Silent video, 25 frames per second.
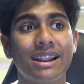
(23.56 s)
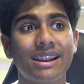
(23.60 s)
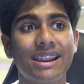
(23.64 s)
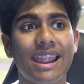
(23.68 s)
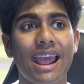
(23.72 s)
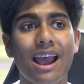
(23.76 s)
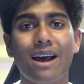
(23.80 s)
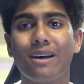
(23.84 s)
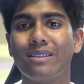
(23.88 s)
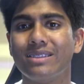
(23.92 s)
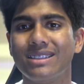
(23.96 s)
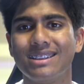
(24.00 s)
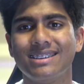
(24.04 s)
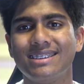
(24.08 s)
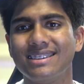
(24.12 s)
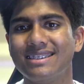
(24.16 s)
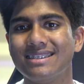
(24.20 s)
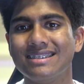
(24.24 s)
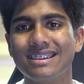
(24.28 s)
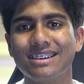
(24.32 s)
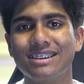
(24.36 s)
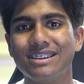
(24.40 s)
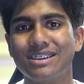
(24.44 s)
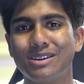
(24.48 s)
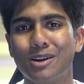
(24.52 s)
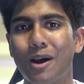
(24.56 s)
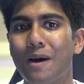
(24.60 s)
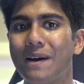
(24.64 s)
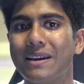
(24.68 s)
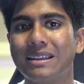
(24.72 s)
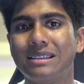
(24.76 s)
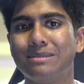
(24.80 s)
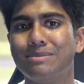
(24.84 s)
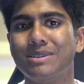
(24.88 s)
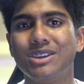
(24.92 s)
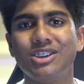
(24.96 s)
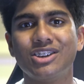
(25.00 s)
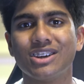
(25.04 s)
Now, this isn't going
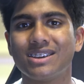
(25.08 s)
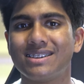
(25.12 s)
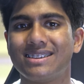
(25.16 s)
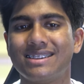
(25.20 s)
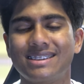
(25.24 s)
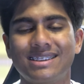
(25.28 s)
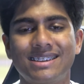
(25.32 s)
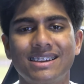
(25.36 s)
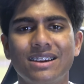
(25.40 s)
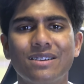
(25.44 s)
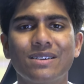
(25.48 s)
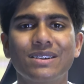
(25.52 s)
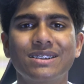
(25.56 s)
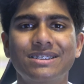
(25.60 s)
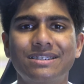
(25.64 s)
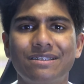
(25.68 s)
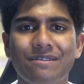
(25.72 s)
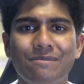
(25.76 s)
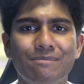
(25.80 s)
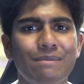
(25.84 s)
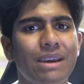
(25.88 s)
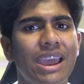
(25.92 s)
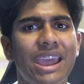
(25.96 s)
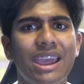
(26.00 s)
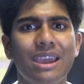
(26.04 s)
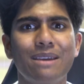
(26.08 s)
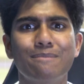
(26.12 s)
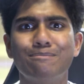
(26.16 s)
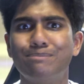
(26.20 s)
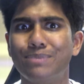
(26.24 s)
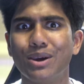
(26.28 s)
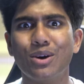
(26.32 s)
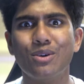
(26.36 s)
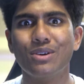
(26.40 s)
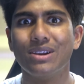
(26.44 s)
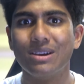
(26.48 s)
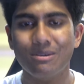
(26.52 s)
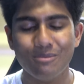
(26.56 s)
to be just a series of me
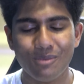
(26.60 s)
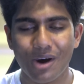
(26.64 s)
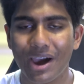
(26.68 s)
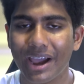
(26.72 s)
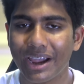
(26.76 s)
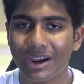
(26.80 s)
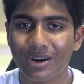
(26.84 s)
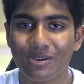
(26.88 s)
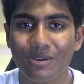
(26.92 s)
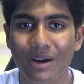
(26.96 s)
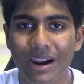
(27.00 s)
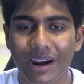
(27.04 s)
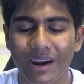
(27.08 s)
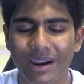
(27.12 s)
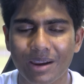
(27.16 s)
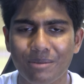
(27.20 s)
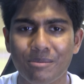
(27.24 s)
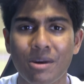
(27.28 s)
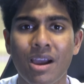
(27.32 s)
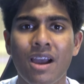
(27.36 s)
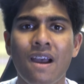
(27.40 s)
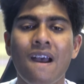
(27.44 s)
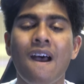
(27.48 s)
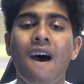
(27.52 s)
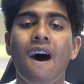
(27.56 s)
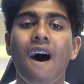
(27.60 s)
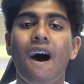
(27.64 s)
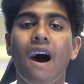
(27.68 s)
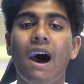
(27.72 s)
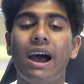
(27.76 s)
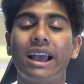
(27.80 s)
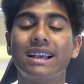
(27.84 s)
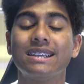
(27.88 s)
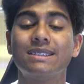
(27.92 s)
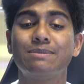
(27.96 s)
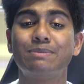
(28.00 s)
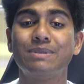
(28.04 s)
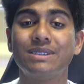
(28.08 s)
building my aquarium.
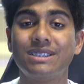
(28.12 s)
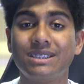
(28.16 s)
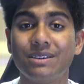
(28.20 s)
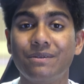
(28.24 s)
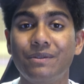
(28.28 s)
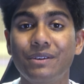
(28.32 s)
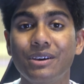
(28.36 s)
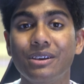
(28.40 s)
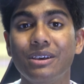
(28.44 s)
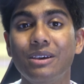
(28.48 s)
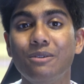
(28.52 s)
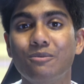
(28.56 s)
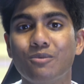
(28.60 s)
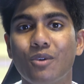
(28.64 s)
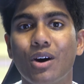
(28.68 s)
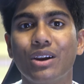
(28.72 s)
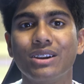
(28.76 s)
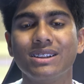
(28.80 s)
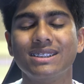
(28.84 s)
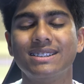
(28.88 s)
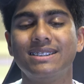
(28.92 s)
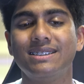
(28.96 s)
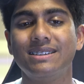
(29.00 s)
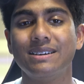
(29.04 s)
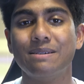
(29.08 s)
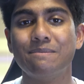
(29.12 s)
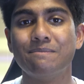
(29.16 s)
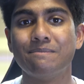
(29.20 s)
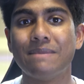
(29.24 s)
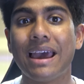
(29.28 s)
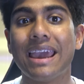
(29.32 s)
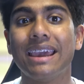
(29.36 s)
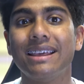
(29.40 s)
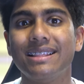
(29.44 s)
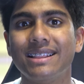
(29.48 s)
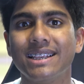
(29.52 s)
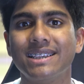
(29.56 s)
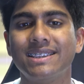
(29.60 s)
I specifically wanted to
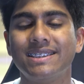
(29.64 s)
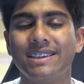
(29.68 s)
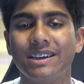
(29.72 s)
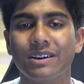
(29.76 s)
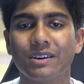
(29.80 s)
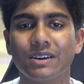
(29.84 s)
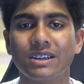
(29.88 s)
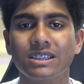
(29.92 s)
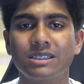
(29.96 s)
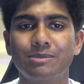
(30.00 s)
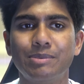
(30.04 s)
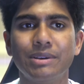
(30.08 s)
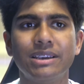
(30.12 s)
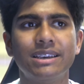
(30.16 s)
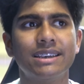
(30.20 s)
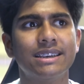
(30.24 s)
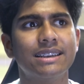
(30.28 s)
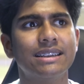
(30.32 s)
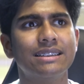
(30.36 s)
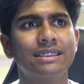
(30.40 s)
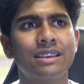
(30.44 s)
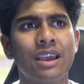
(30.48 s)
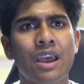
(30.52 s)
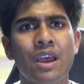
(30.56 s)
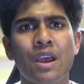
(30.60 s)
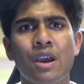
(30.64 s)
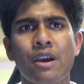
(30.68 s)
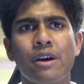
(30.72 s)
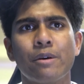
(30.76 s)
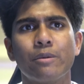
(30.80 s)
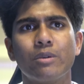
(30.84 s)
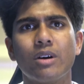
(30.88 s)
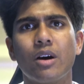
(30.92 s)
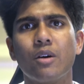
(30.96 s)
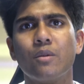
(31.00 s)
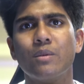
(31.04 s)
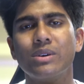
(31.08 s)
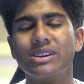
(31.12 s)
make this series because,
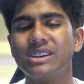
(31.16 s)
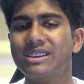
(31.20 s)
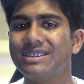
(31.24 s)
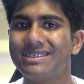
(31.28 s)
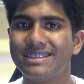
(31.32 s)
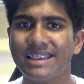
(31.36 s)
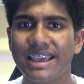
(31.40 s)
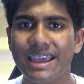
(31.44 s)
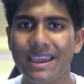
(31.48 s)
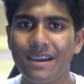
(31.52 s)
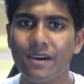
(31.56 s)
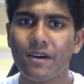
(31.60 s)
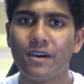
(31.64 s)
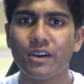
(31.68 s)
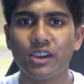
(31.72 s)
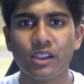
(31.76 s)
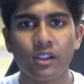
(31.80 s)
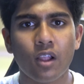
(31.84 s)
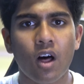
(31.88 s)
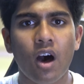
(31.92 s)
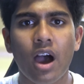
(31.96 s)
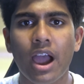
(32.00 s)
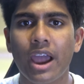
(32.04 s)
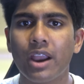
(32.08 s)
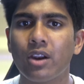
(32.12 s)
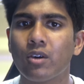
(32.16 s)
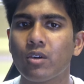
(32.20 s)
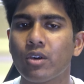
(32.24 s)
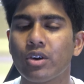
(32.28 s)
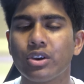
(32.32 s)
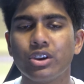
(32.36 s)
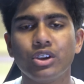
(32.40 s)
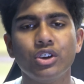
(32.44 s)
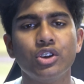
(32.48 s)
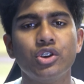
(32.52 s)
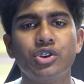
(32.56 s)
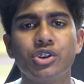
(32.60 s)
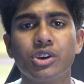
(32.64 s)
well, when you see online or on
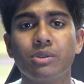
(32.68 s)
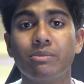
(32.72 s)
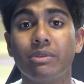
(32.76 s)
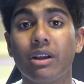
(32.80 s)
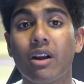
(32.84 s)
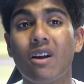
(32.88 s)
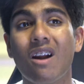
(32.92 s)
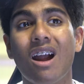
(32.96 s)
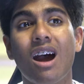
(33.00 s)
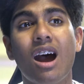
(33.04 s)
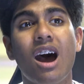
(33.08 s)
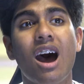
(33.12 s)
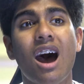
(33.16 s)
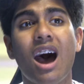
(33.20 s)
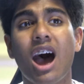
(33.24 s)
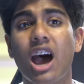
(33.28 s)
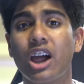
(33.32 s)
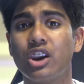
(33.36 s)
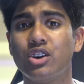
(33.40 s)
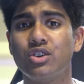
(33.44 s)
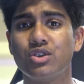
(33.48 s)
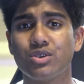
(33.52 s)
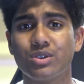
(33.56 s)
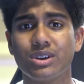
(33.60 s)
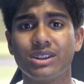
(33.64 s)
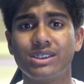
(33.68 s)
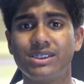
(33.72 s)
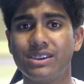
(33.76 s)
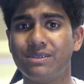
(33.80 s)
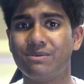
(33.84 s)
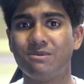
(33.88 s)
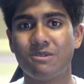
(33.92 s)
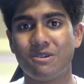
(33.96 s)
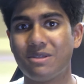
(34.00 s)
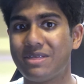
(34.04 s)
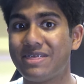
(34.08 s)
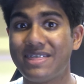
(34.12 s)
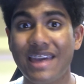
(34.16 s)
YouTube, there are hundreds, if
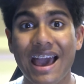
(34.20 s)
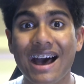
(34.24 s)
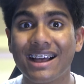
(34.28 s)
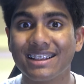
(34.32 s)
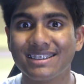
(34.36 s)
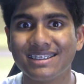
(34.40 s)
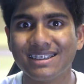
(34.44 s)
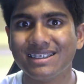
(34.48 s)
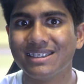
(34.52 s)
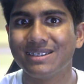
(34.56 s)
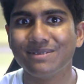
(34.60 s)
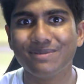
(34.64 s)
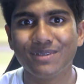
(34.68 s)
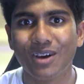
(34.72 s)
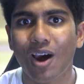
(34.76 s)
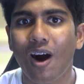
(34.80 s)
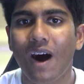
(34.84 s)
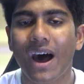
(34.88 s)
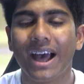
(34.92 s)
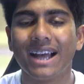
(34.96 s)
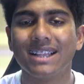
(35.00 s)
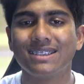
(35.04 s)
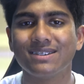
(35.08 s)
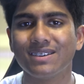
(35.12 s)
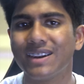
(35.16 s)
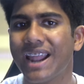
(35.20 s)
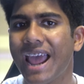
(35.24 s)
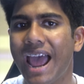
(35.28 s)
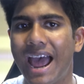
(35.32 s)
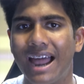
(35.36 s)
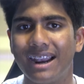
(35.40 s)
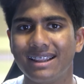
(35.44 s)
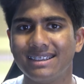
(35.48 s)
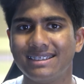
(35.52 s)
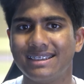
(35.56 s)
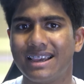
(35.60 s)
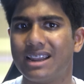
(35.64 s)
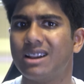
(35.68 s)
not thousands of guides on how
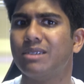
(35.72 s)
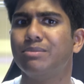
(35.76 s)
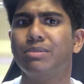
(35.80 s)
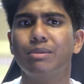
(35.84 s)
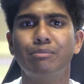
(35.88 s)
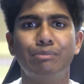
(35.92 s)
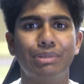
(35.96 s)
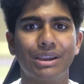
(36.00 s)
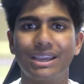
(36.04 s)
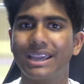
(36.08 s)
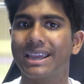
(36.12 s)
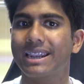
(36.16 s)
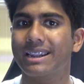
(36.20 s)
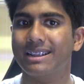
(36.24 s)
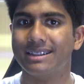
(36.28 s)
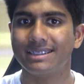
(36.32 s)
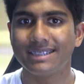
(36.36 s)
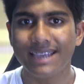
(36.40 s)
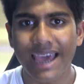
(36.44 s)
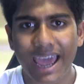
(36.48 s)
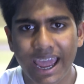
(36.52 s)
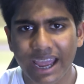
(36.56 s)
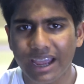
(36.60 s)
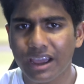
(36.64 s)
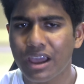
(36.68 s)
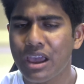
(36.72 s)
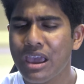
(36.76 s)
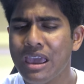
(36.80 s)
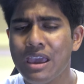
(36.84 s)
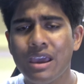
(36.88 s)
to set up a beginner tank.